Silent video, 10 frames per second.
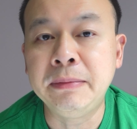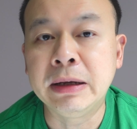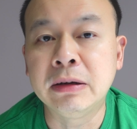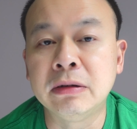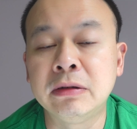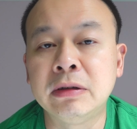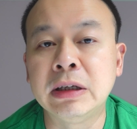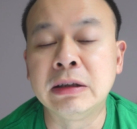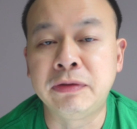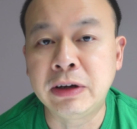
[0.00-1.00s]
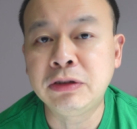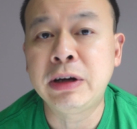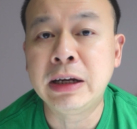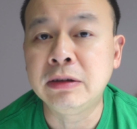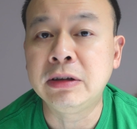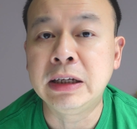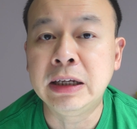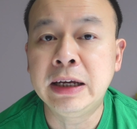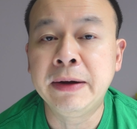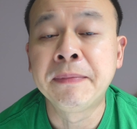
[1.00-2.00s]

because it's frustrating sitting here.